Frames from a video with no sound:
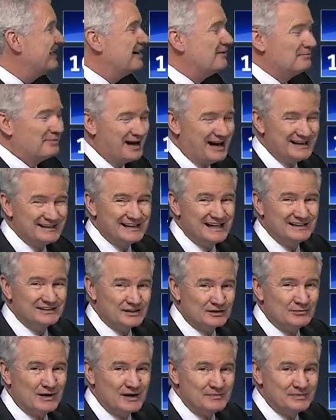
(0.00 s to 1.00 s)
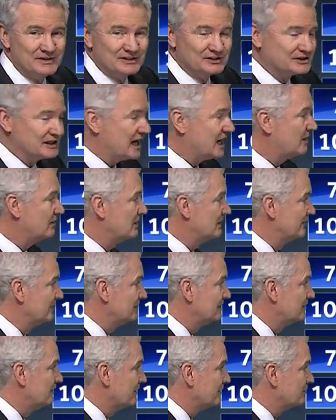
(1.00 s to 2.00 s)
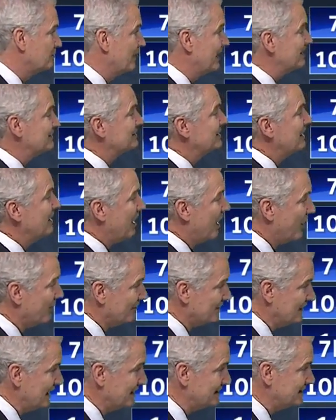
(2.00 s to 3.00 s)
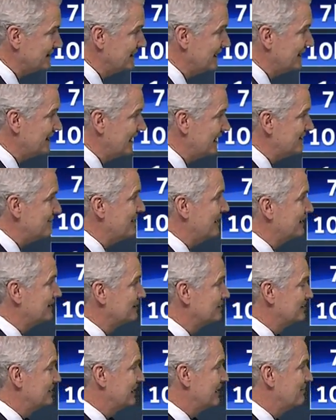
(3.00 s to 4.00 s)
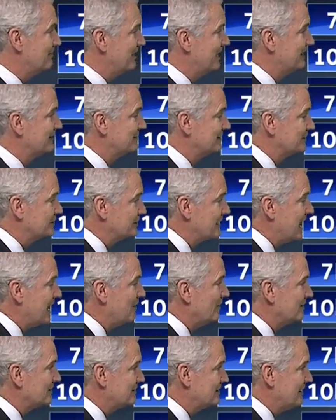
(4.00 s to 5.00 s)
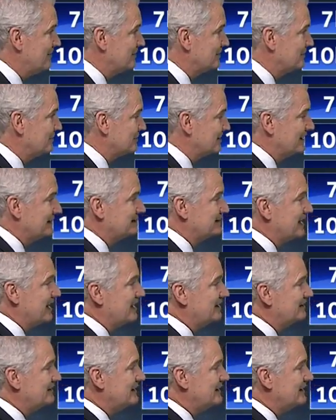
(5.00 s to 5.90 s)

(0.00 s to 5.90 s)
By then, there might be a shower over the northwest. Overnight tonight, anybody could see a passing shower as temperatures get down